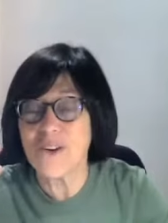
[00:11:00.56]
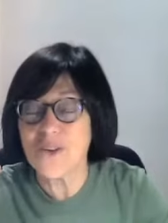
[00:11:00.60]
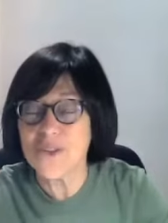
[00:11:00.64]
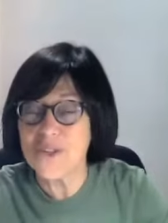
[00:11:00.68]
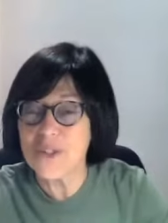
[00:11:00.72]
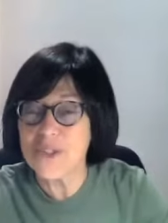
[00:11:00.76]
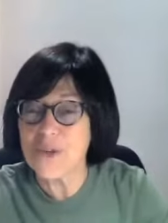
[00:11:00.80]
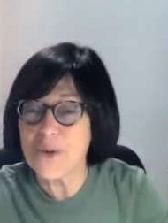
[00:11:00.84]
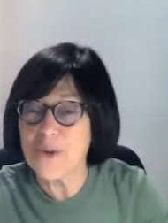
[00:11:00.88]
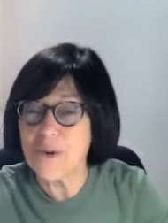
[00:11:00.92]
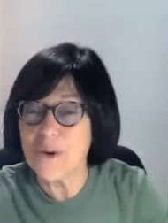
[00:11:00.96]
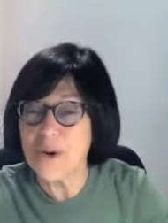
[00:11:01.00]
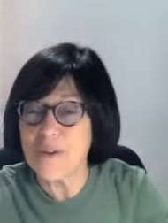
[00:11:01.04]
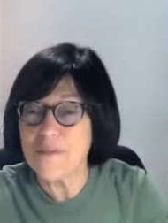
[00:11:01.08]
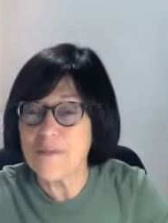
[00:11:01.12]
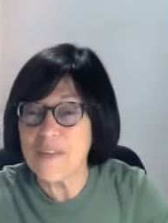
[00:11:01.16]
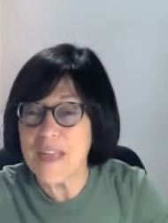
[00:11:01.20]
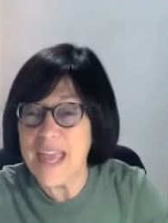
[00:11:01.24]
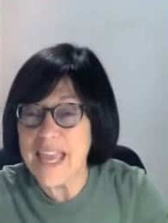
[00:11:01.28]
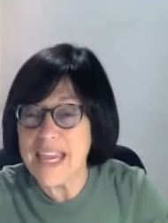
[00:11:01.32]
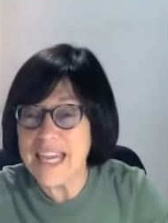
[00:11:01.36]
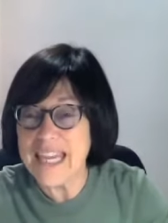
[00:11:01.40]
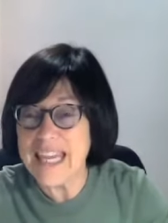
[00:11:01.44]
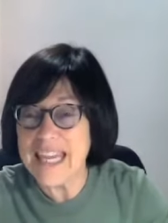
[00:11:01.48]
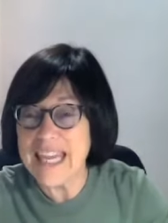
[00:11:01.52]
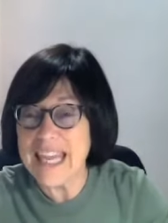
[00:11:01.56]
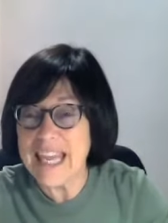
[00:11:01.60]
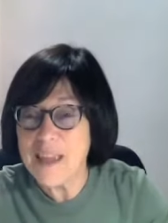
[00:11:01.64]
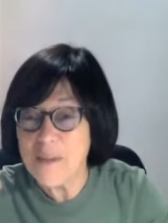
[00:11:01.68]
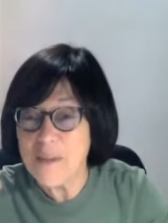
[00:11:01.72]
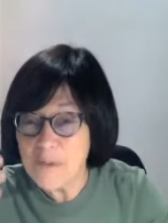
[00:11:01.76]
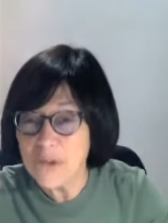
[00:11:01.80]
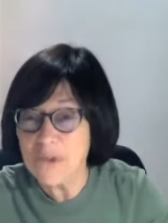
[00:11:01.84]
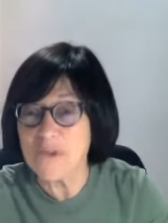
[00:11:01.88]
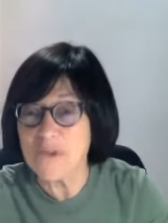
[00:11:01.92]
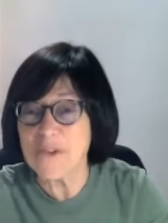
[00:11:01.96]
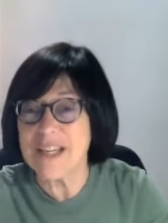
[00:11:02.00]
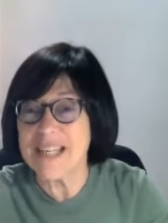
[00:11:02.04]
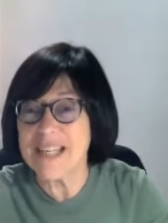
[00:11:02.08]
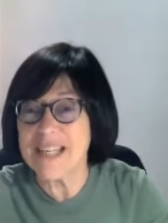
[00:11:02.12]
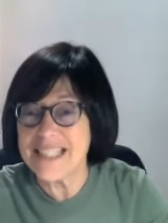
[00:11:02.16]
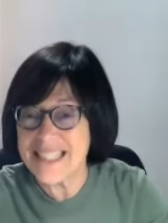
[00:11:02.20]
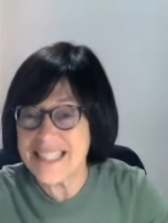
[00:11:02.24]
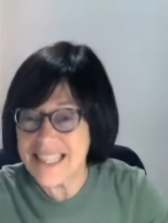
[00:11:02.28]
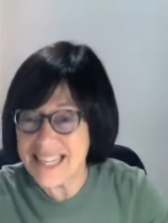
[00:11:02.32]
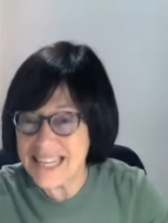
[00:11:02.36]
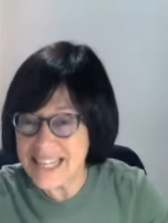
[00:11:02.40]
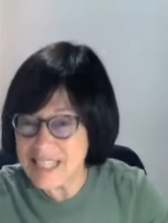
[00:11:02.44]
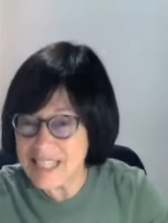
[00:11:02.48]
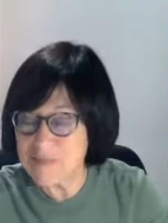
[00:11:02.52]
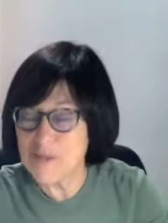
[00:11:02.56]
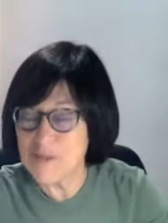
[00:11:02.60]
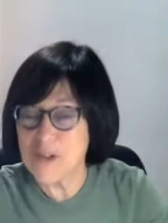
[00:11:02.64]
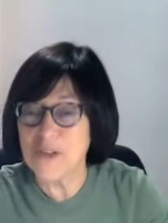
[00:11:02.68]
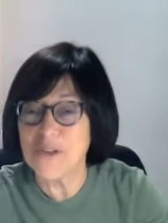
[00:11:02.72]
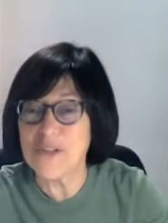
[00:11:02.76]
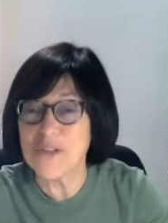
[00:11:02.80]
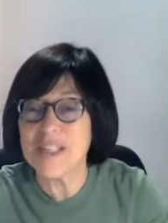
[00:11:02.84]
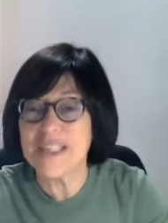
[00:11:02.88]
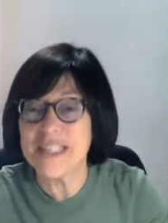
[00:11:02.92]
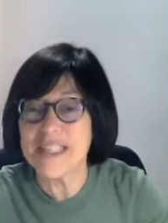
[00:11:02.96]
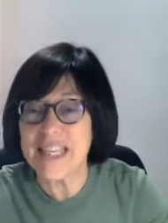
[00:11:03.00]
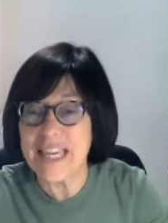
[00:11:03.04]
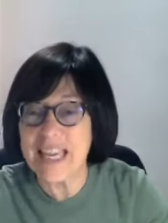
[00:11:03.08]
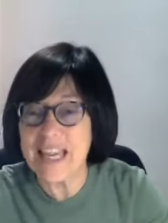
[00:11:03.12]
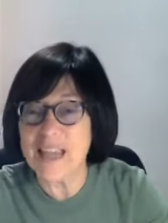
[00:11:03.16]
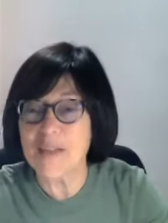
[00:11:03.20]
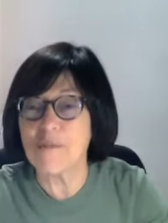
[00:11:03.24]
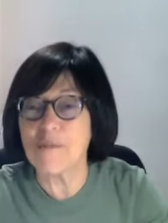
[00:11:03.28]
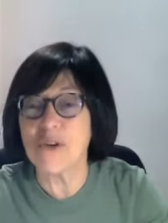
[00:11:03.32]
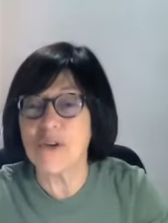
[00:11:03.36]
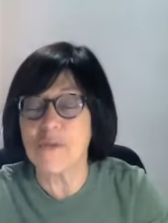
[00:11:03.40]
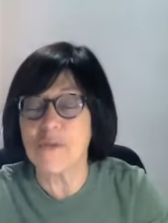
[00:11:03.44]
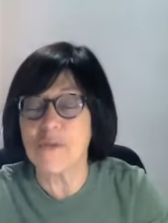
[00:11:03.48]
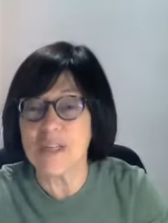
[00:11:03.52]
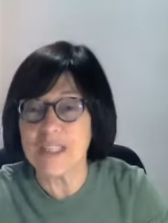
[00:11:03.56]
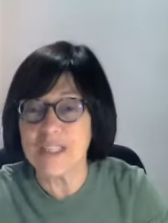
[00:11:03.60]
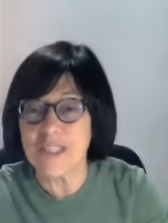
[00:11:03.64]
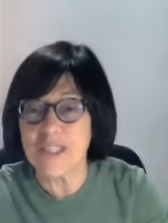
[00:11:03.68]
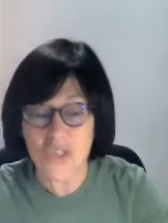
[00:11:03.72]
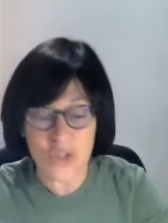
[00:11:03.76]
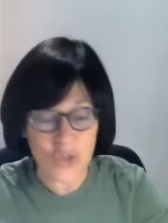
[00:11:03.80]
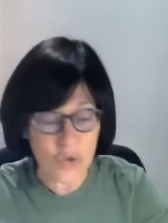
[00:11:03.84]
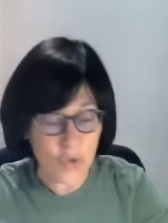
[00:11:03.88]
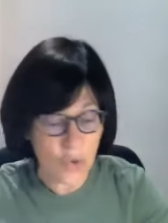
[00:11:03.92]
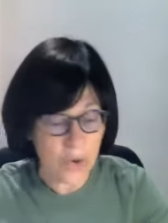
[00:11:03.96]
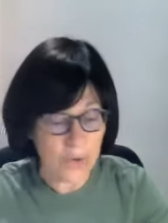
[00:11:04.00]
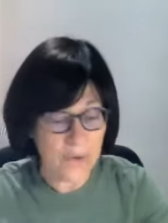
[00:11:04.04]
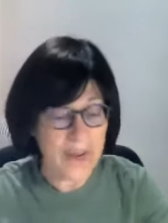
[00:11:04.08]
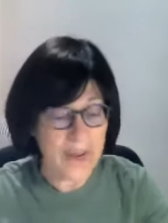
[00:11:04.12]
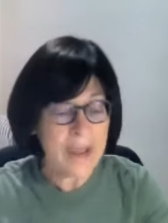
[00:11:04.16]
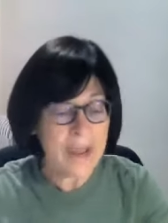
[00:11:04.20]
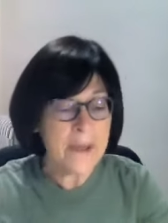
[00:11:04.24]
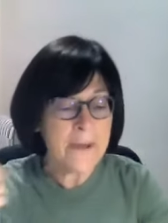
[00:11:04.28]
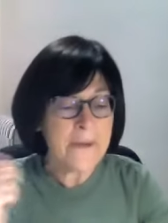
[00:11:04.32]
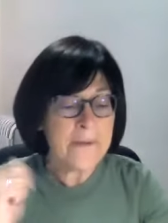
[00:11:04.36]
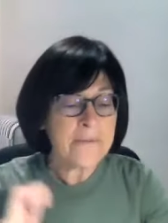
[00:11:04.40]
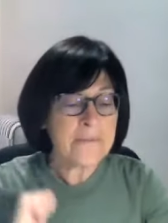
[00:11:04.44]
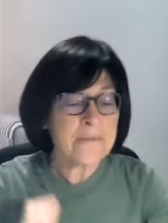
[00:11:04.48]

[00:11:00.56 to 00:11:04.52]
also of any immigrant experience and immigrant story.